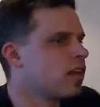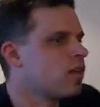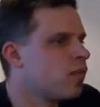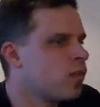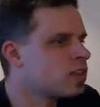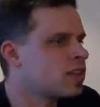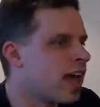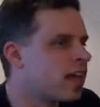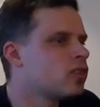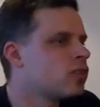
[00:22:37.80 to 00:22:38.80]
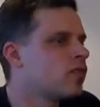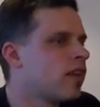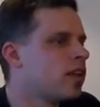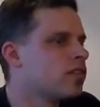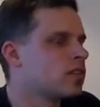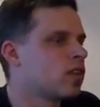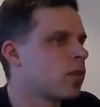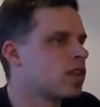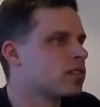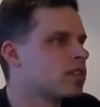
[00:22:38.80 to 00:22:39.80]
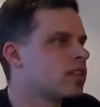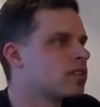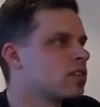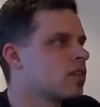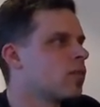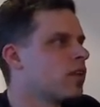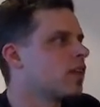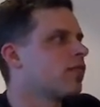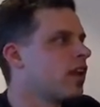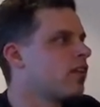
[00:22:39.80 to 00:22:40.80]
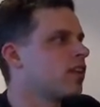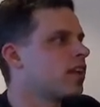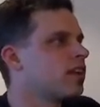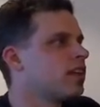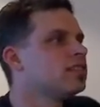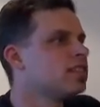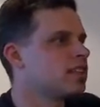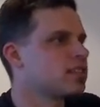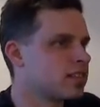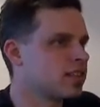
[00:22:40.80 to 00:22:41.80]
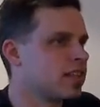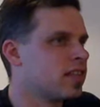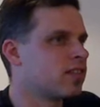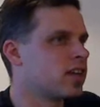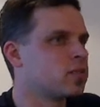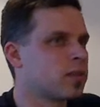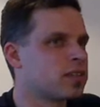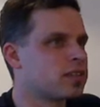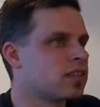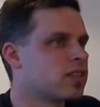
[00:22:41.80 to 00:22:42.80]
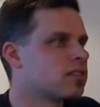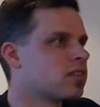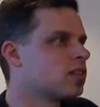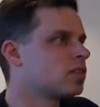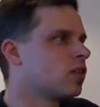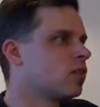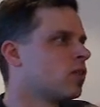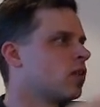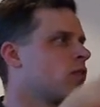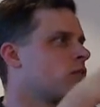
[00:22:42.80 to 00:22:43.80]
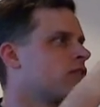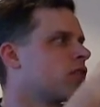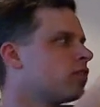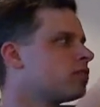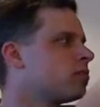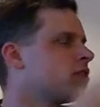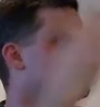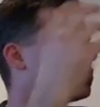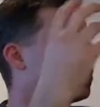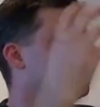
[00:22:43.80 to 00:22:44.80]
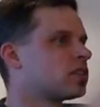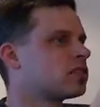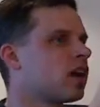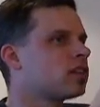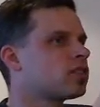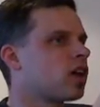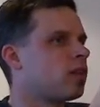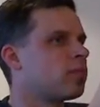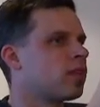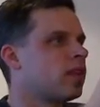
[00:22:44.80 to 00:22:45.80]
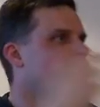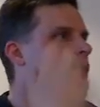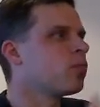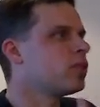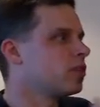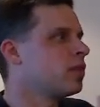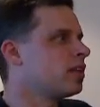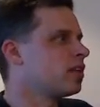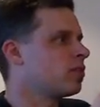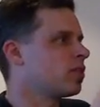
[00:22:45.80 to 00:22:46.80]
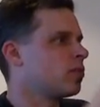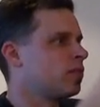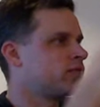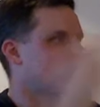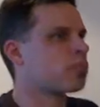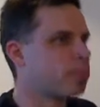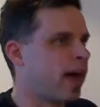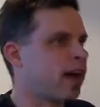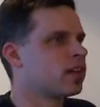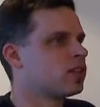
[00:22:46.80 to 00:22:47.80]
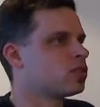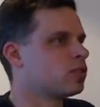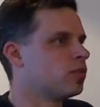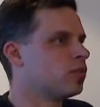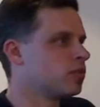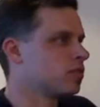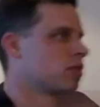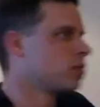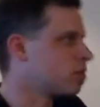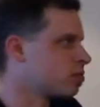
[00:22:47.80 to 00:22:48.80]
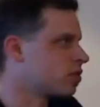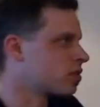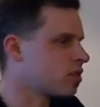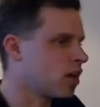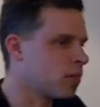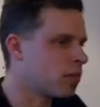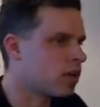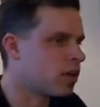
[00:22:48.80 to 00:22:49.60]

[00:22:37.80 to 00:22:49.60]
if we just add two values that are 1 to 6, we get a value that isn't necessarily in the range 1 to 6. So we've gone from this precise type, and the moment we do anything with it, we drop back to the broader type.